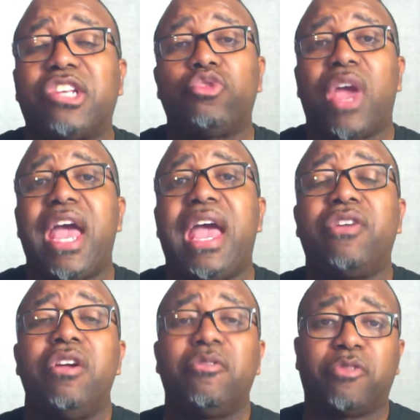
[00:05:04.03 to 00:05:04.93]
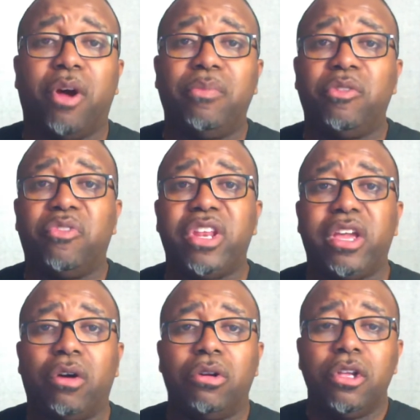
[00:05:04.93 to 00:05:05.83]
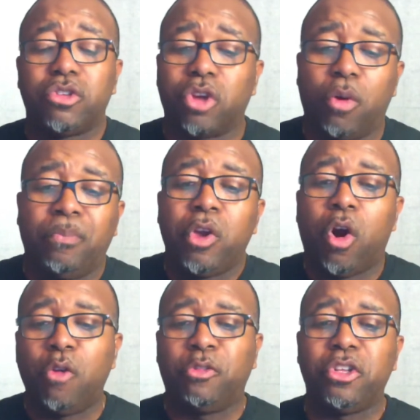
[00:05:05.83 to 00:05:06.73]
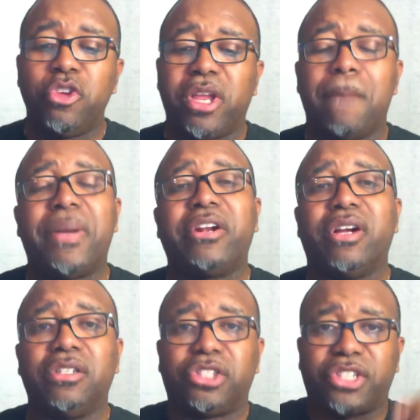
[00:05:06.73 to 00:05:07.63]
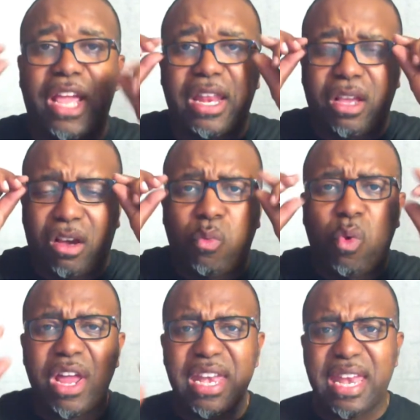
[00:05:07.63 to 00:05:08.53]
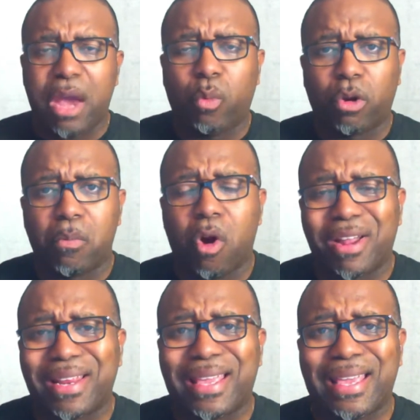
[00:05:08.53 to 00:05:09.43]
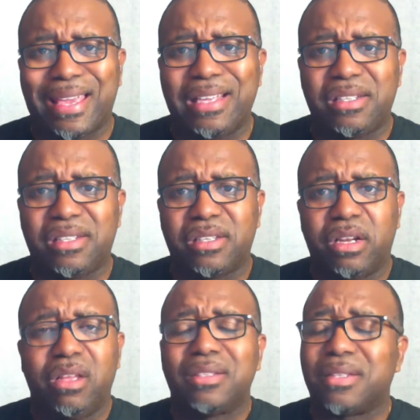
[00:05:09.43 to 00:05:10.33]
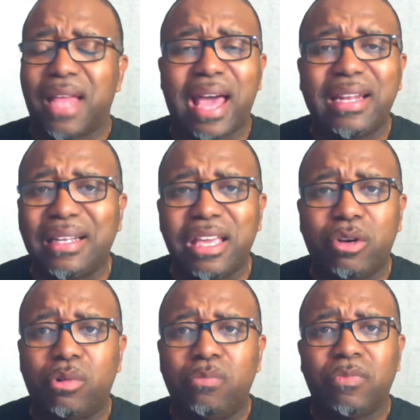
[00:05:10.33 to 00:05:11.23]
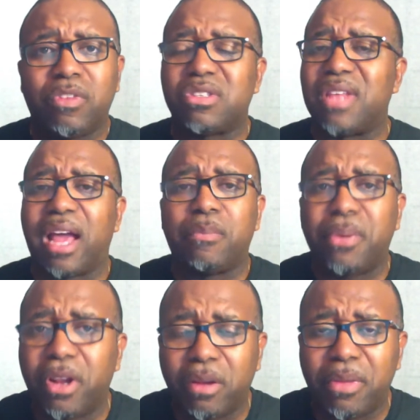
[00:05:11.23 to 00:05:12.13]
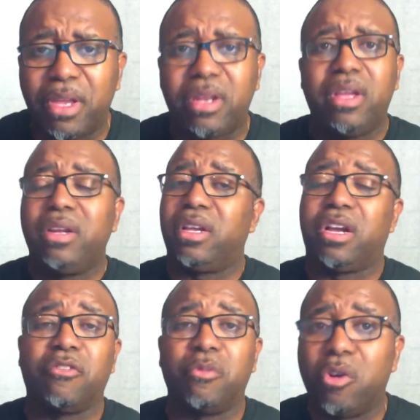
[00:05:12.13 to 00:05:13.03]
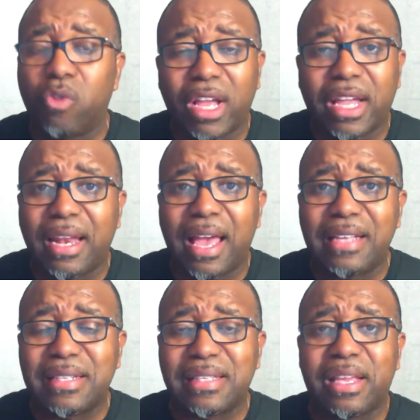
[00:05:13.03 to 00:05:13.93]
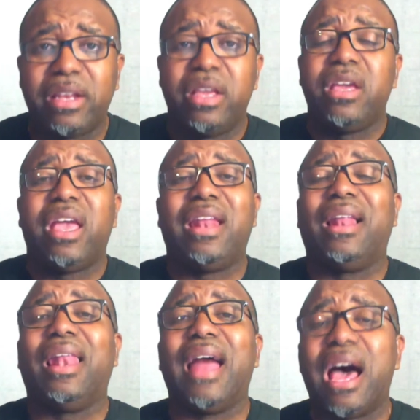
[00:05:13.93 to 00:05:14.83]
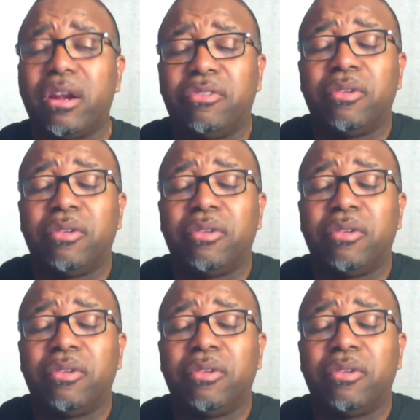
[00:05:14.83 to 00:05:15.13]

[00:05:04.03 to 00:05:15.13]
you have from the video. So hopefully you get a better understanding of what network marketing is. It's not illegal. It's not a pyramid. The government recognizes it. And a lot of,